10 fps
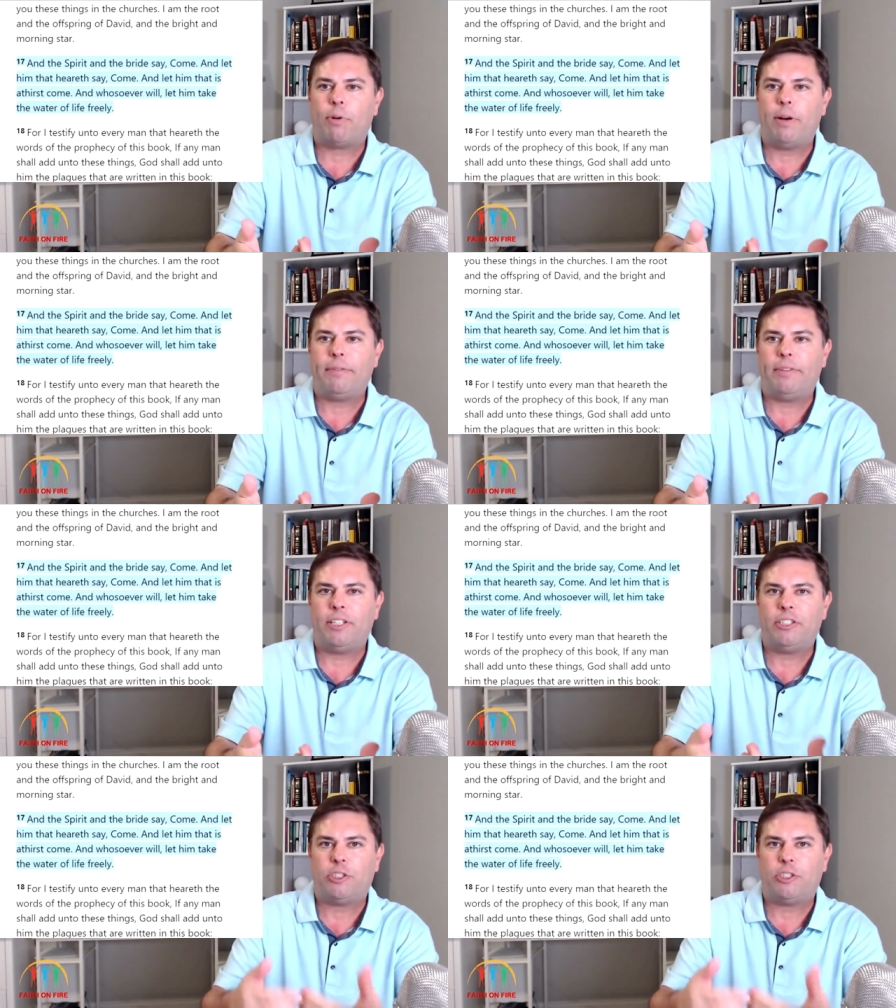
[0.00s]
It
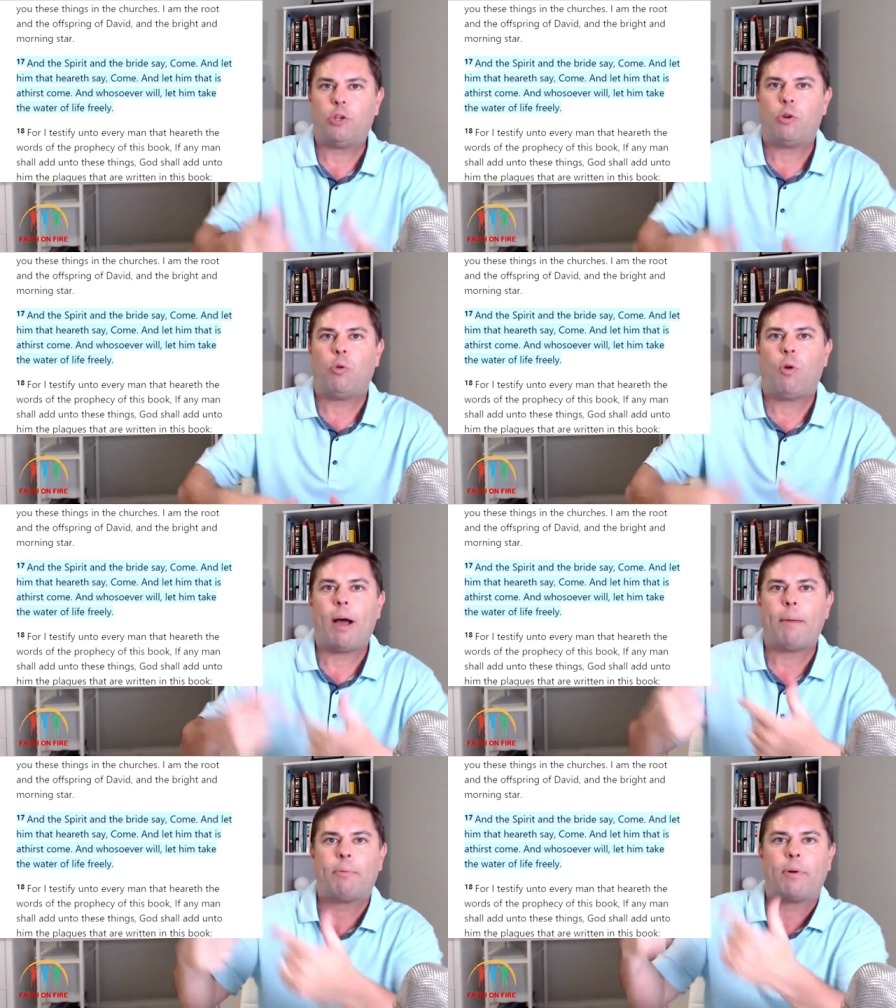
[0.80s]
might lead to the
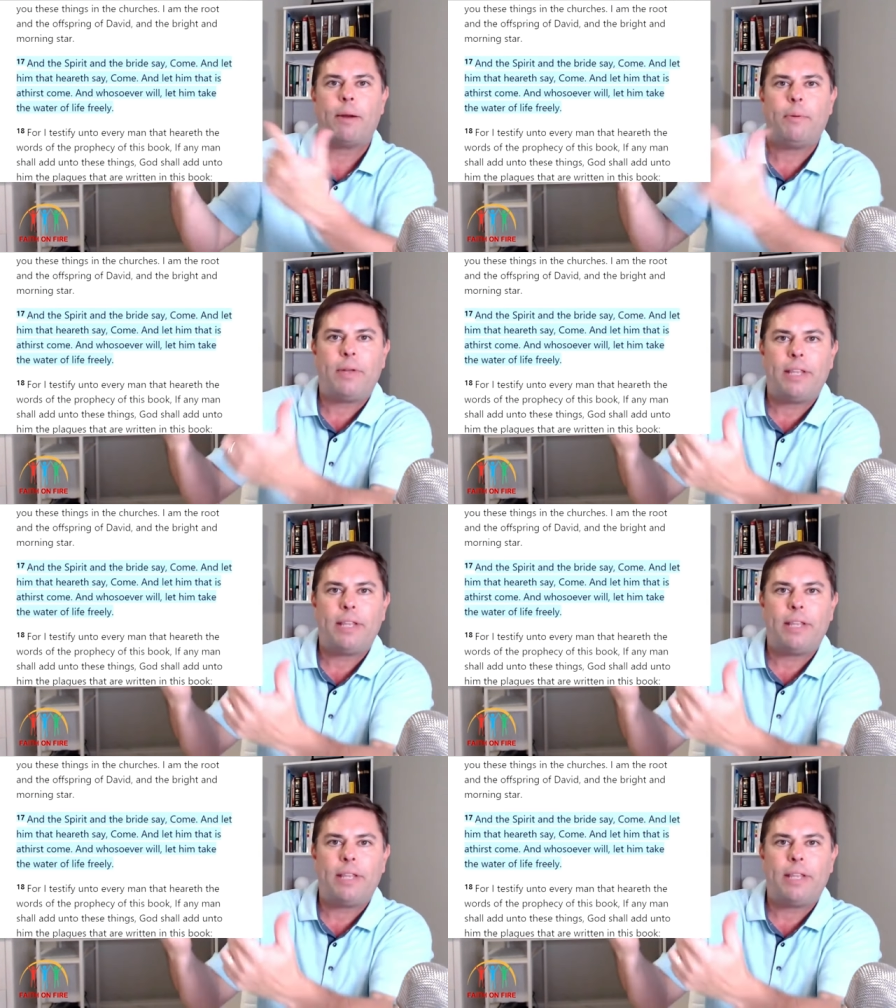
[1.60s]
belief that God's